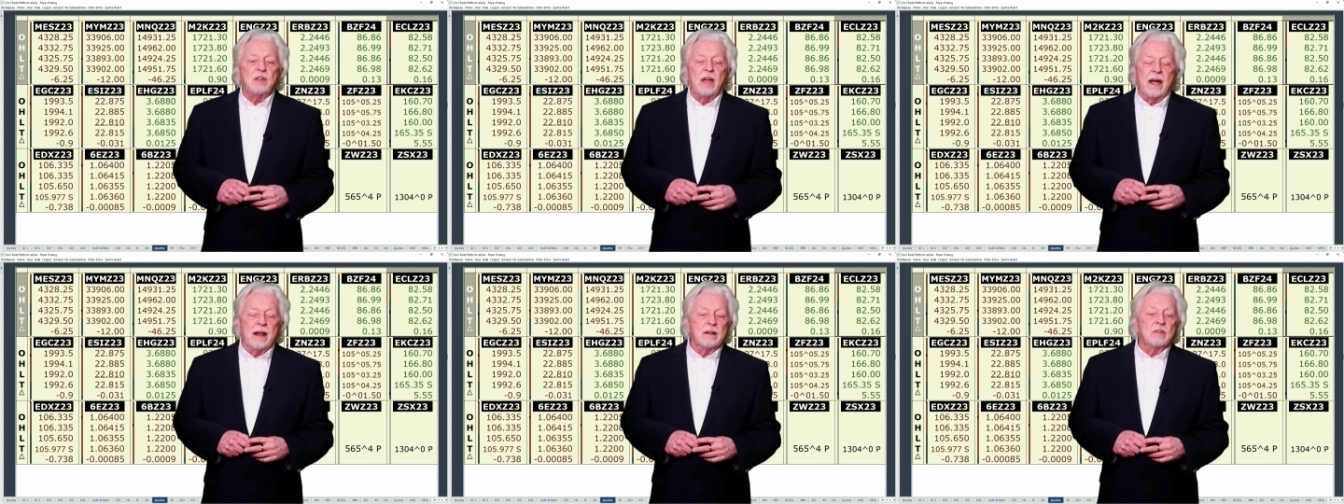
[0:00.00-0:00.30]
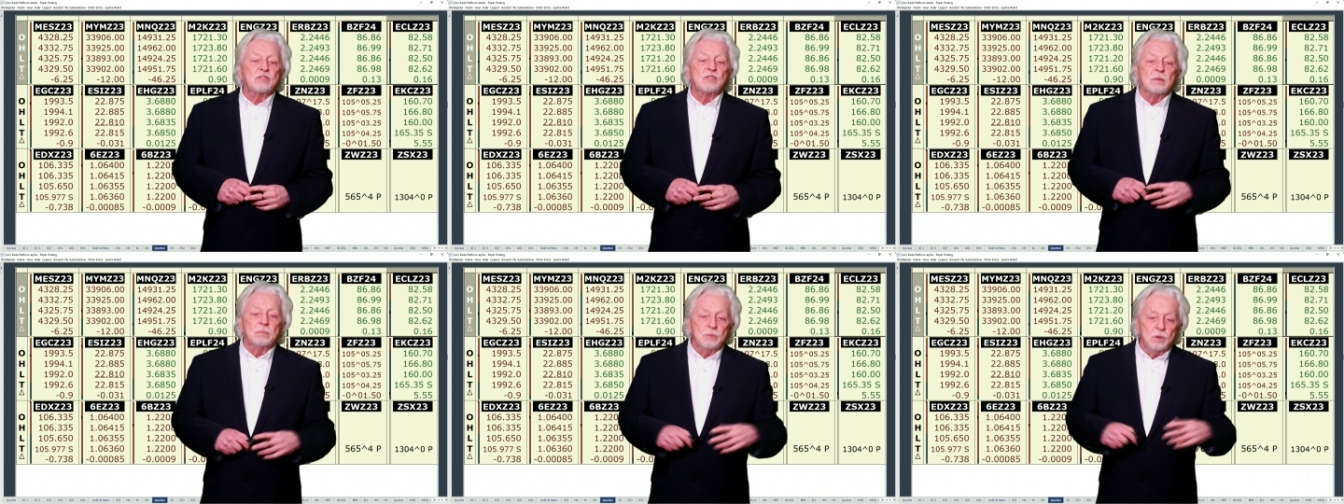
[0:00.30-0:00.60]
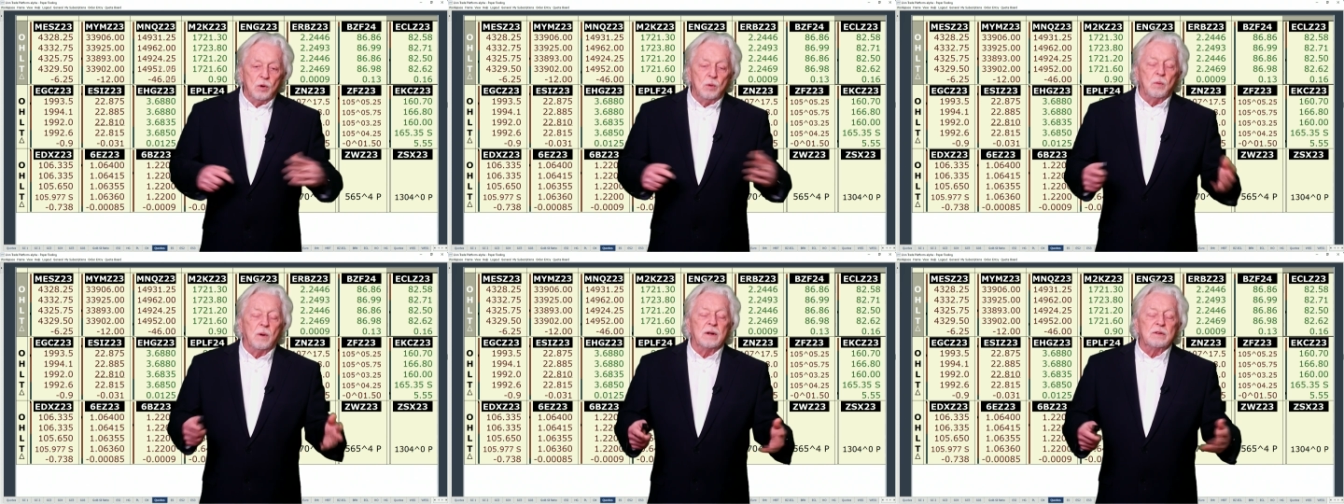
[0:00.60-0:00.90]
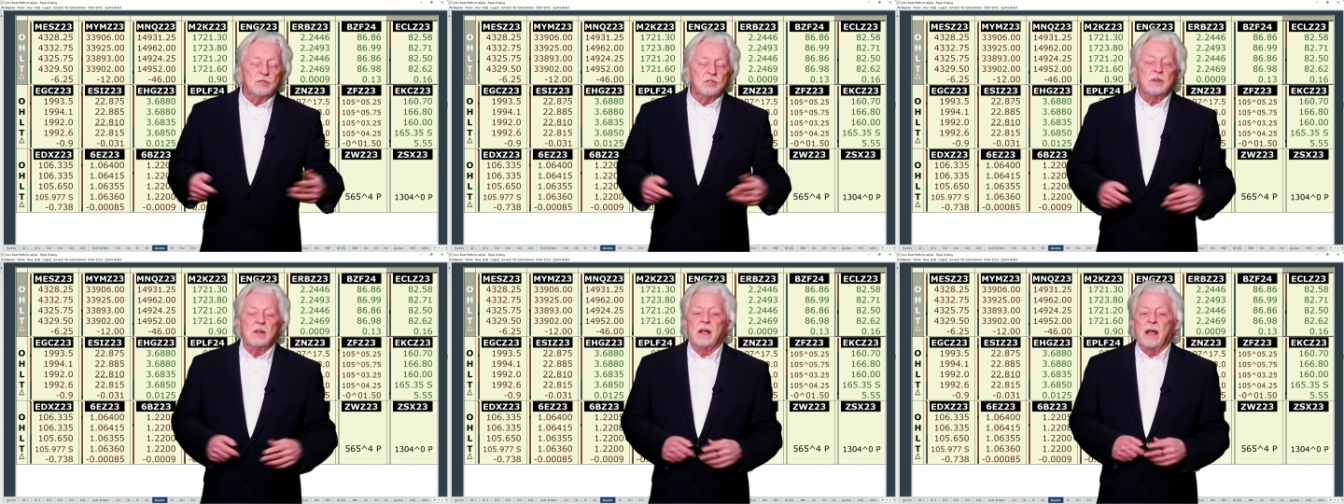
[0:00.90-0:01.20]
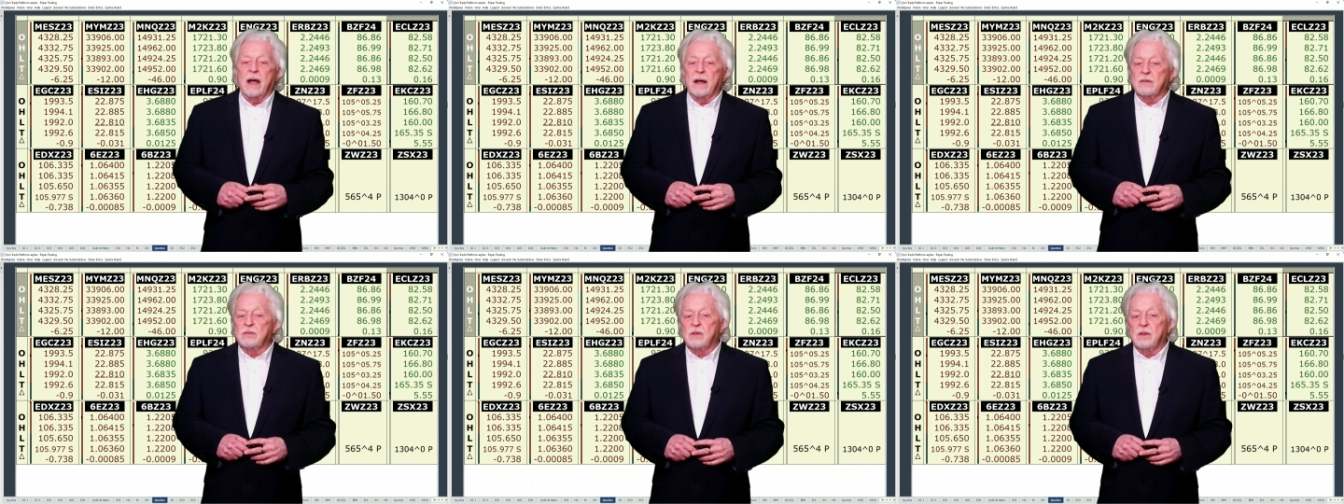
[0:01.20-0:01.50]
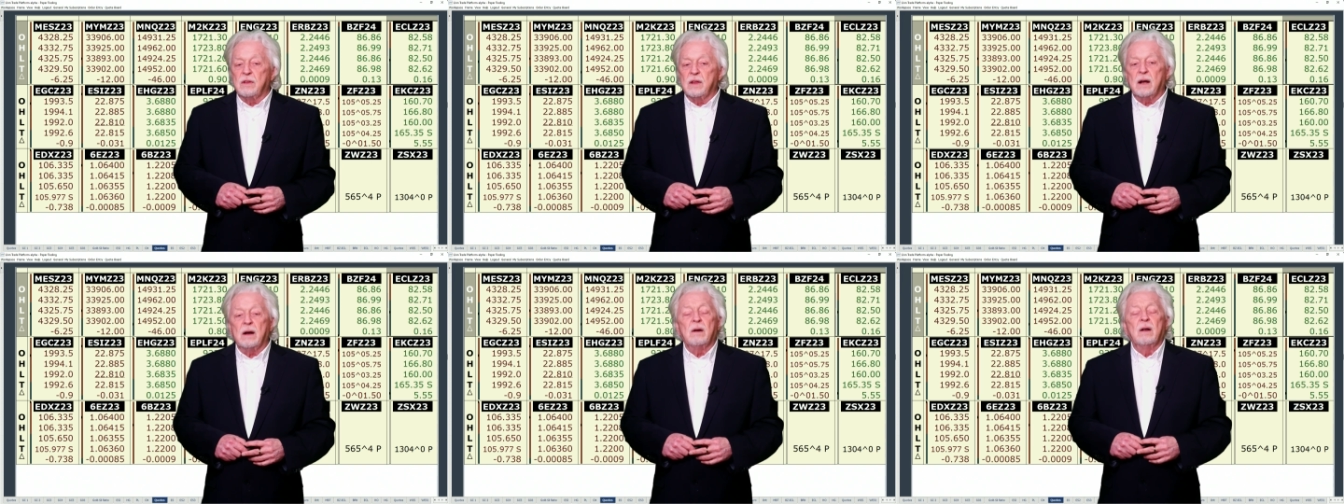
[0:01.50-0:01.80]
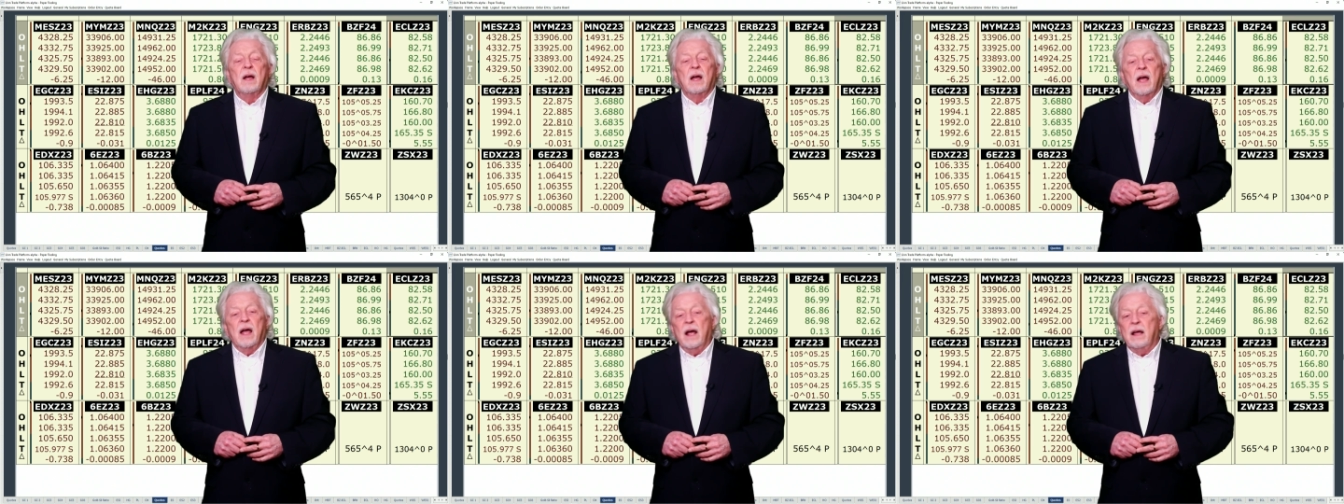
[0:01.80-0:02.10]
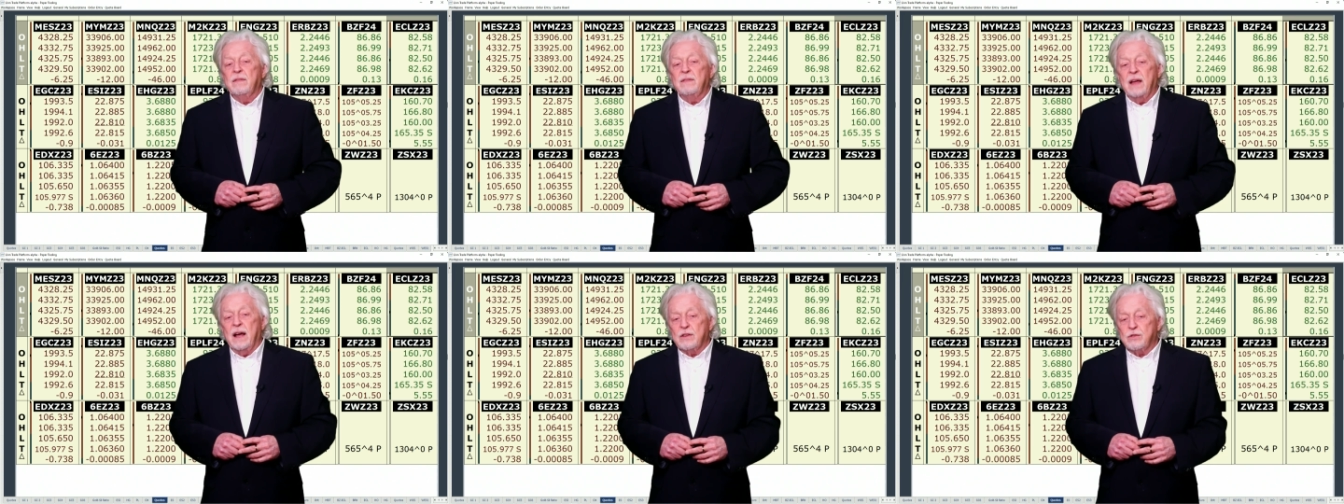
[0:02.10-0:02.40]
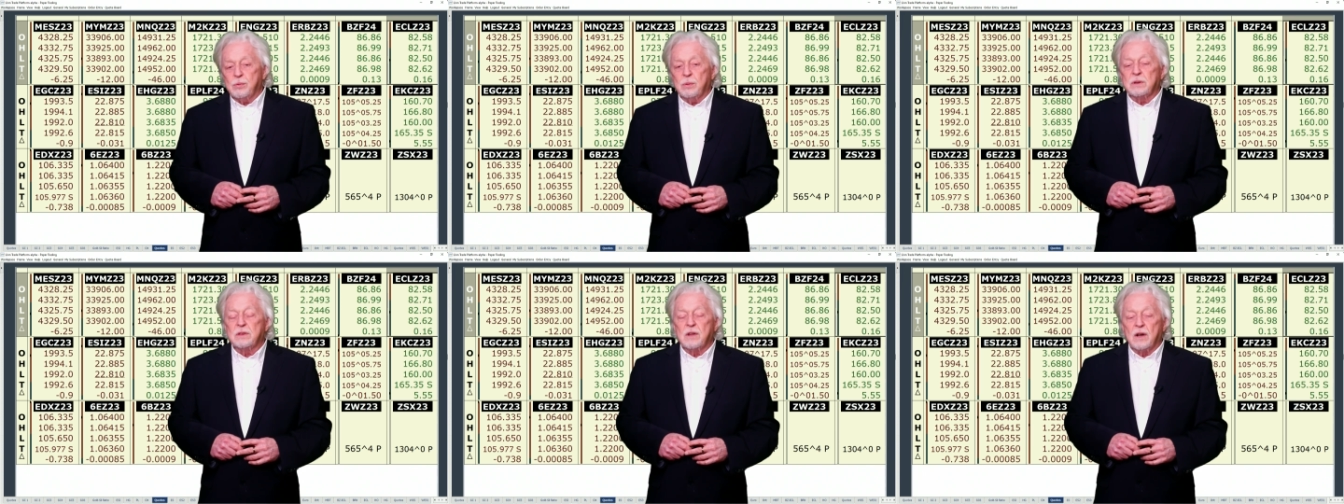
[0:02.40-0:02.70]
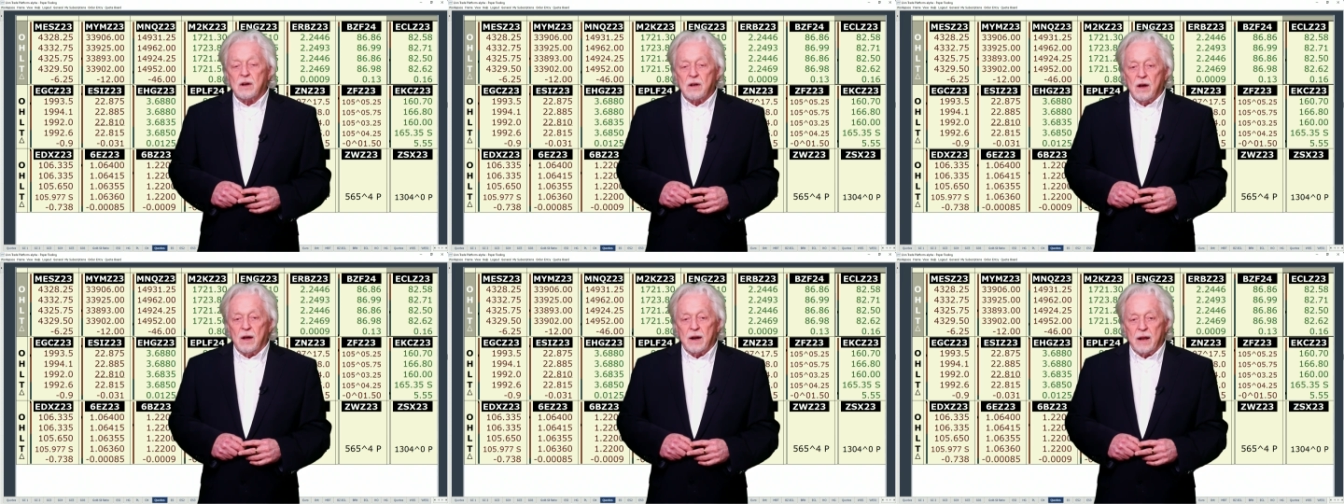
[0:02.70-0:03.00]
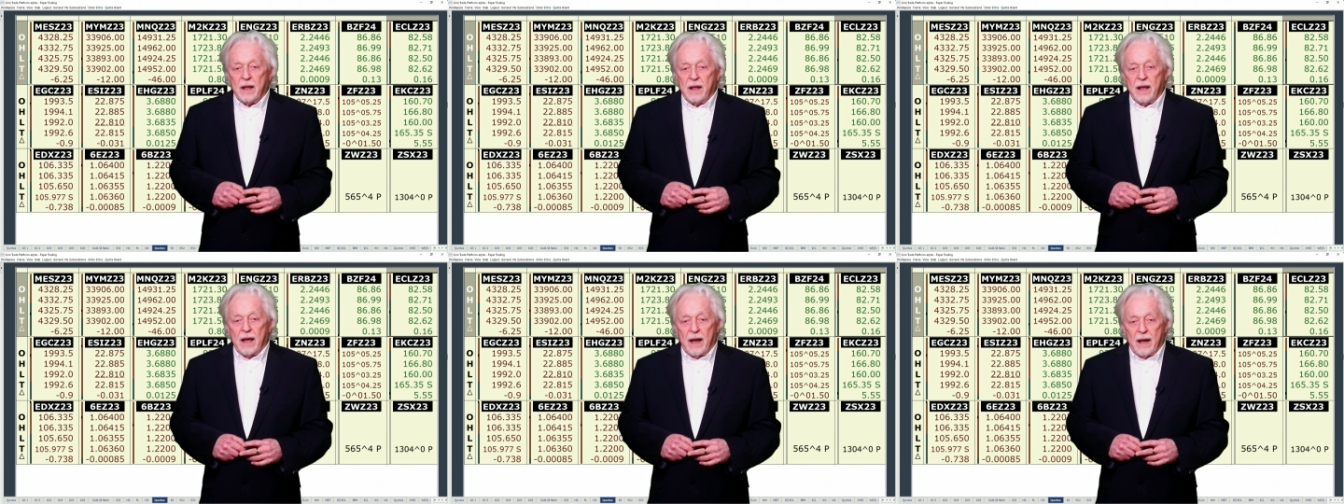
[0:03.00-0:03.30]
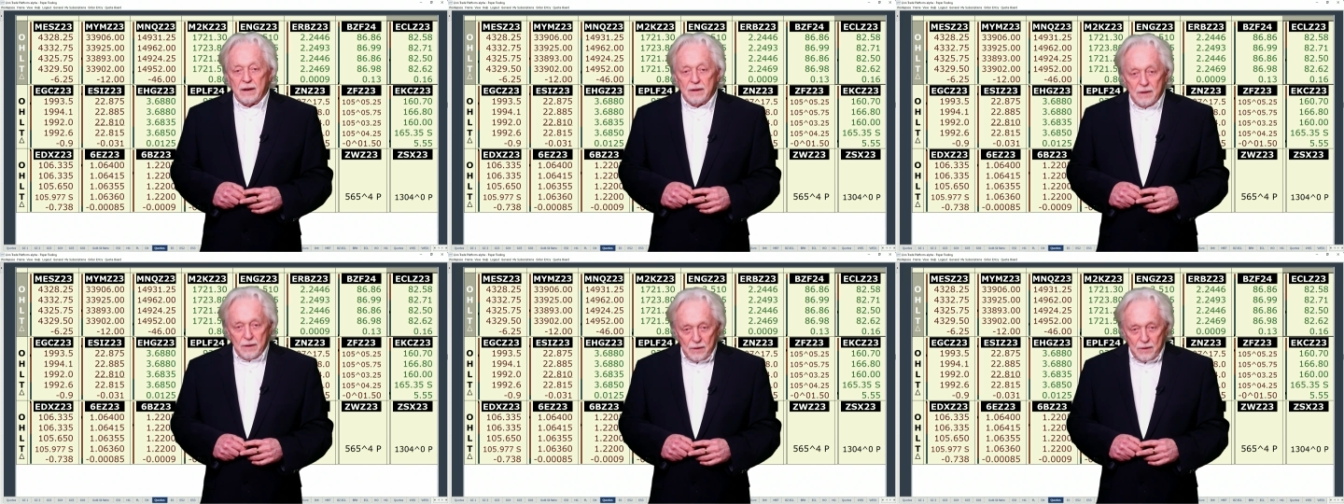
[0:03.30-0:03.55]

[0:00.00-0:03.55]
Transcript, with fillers: added some new ones to get to there, and that's what they're going to get.